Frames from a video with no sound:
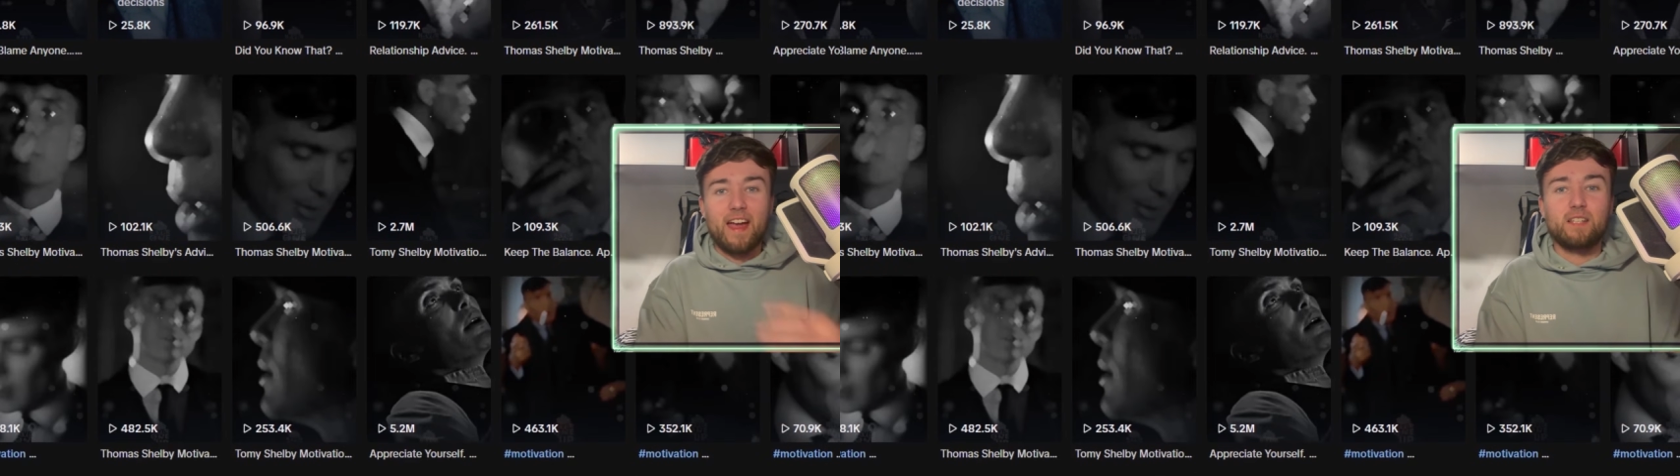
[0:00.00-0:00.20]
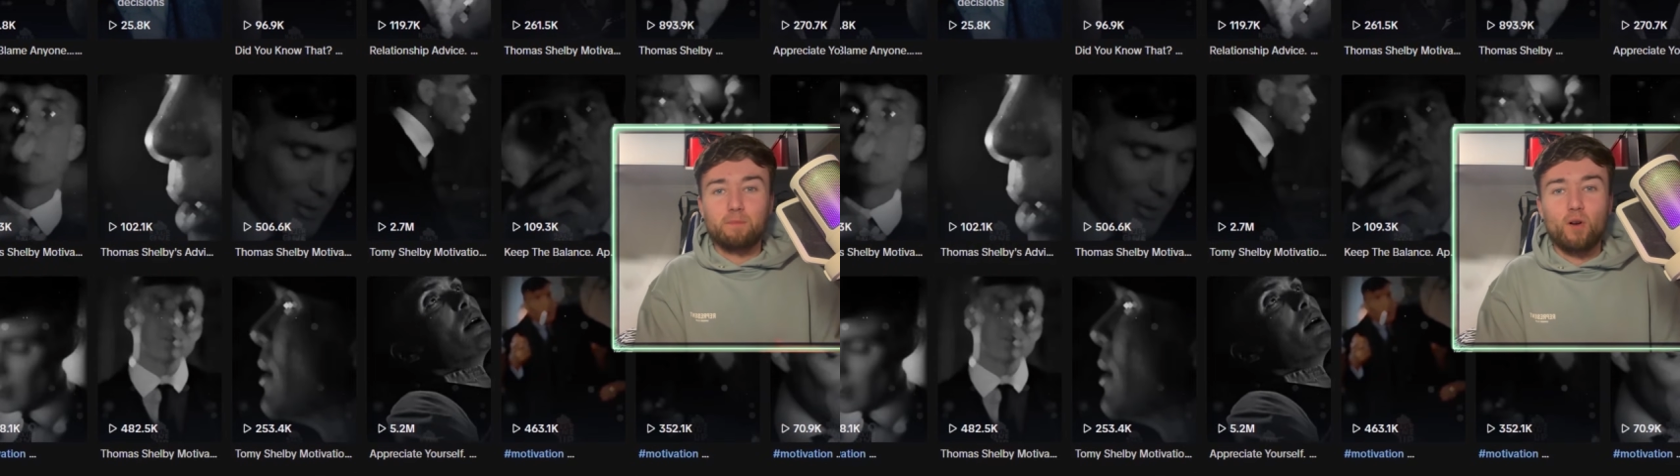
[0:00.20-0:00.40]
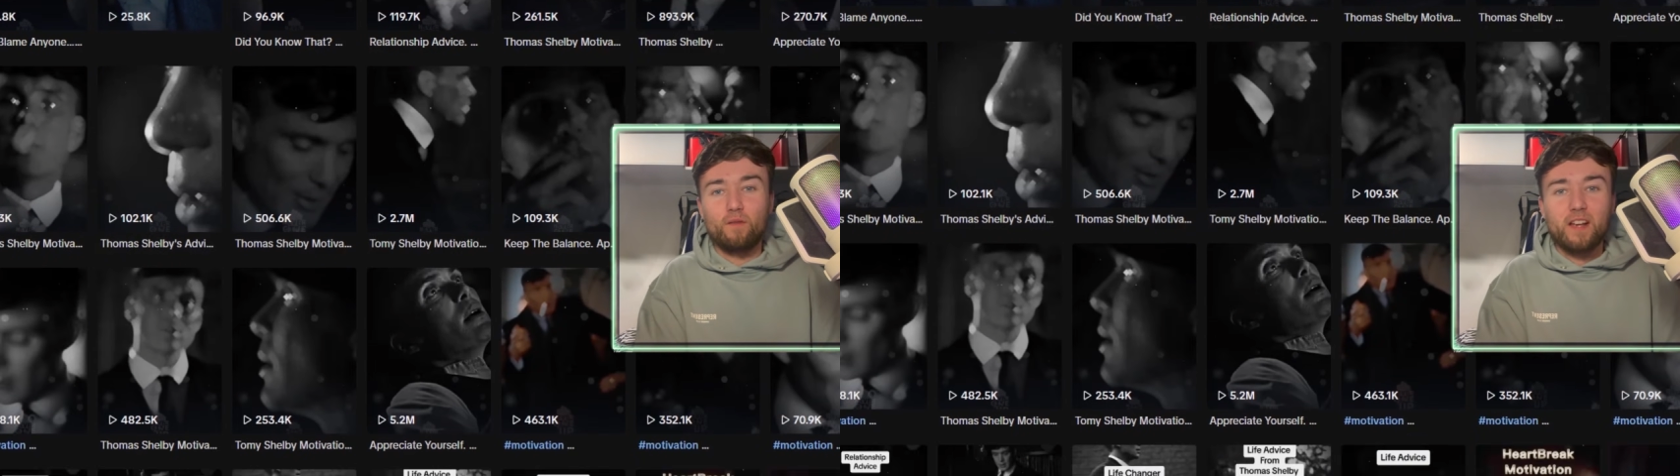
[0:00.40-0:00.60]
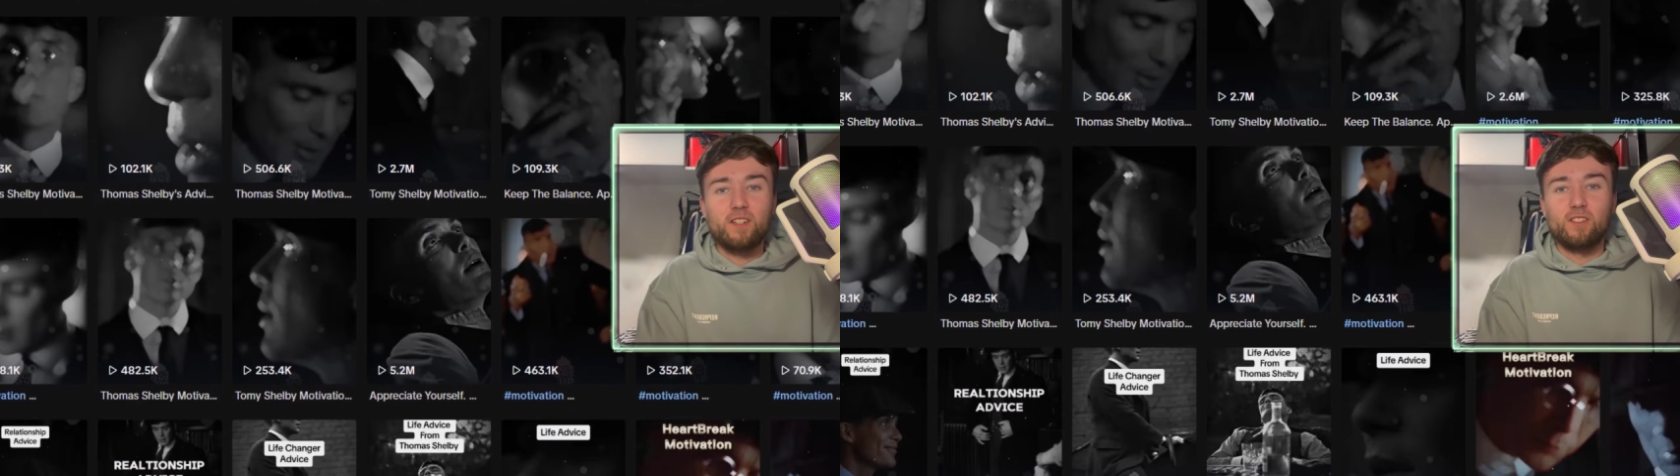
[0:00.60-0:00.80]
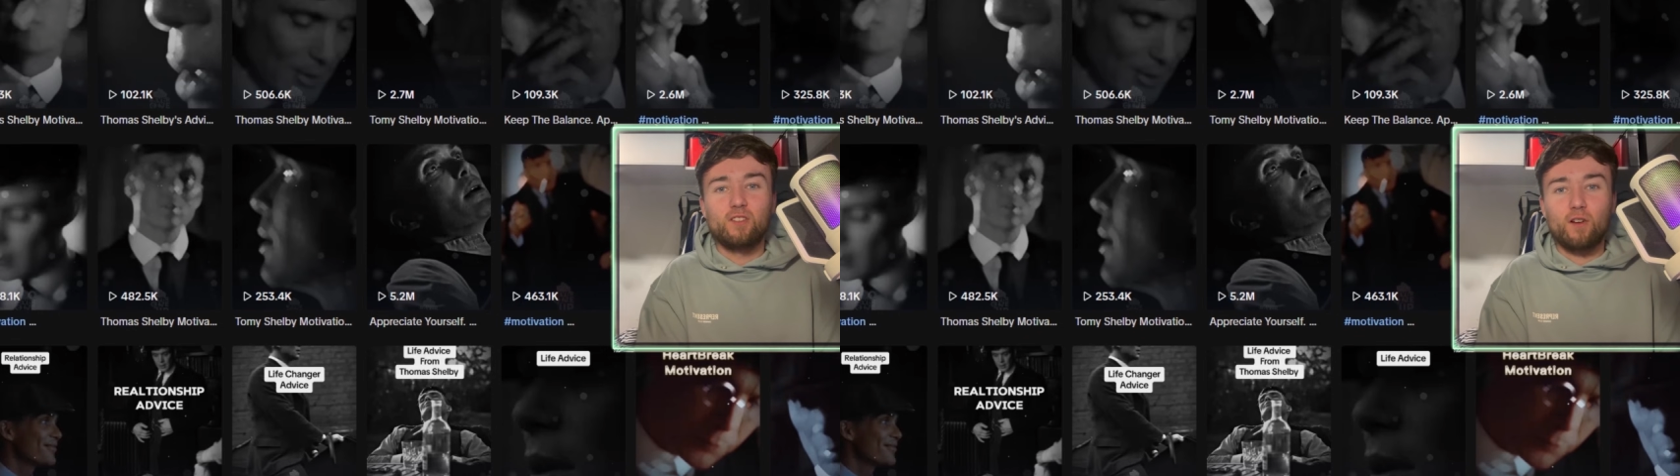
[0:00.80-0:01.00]
X
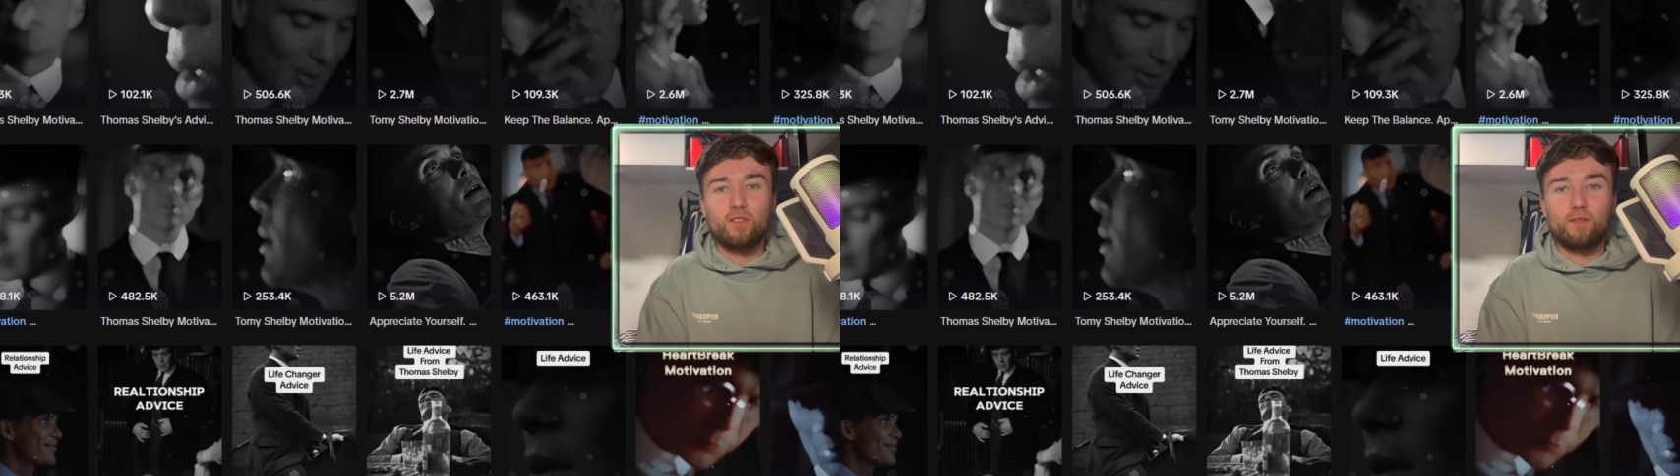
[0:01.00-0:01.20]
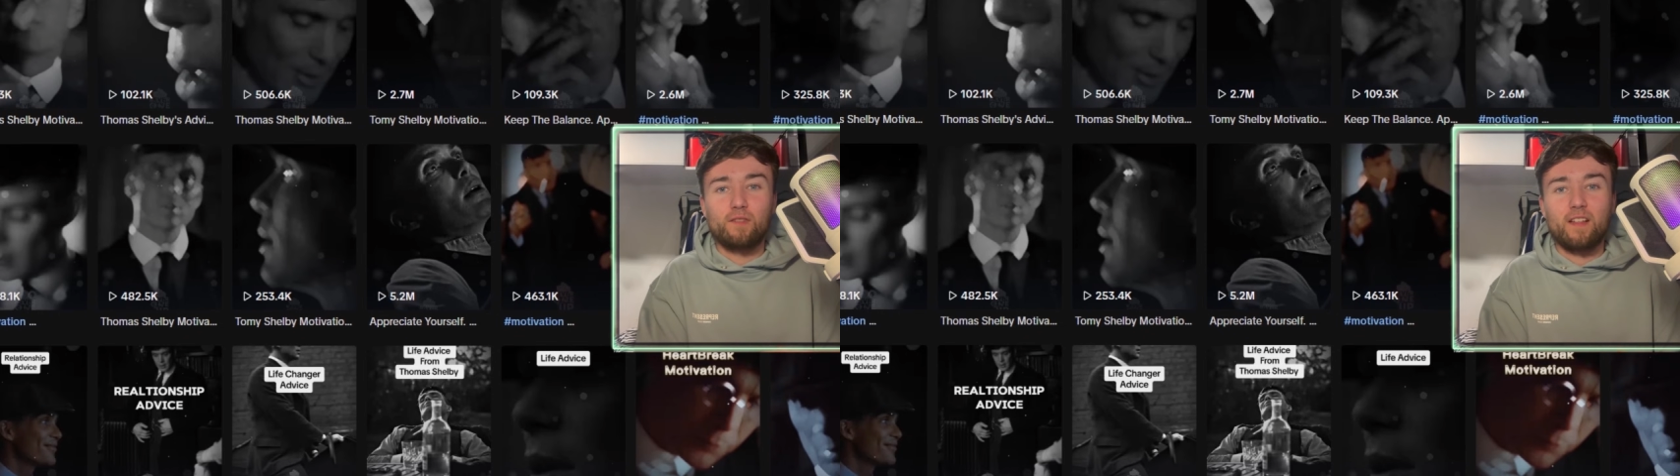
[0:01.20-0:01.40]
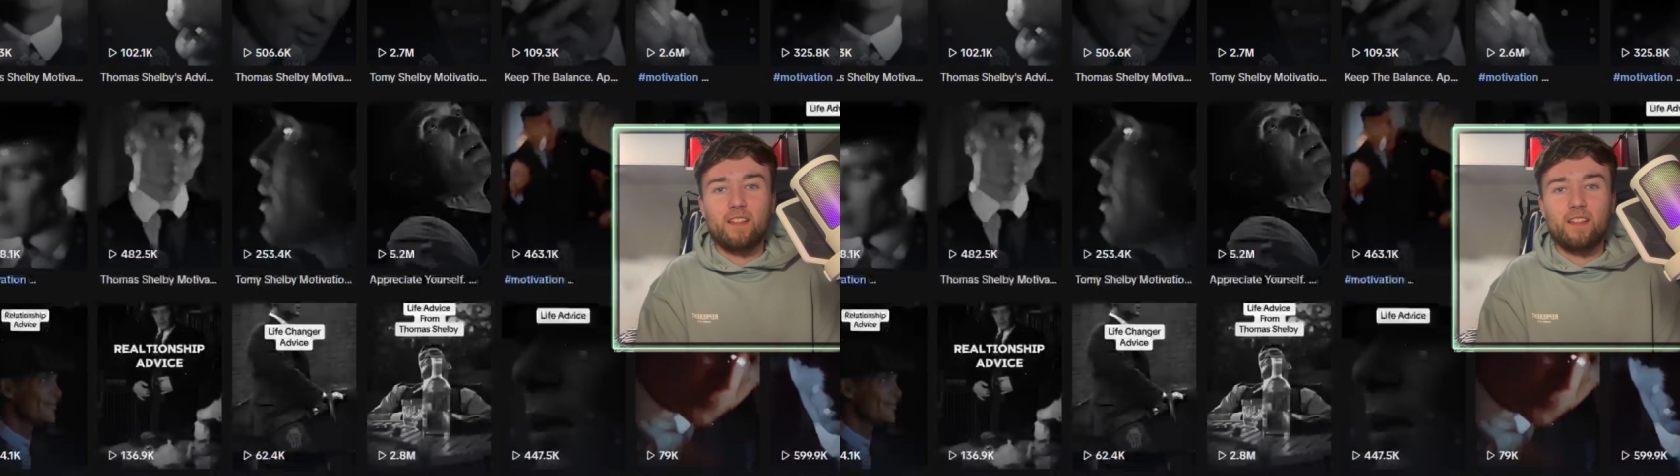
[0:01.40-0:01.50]
motivation sort of stuff like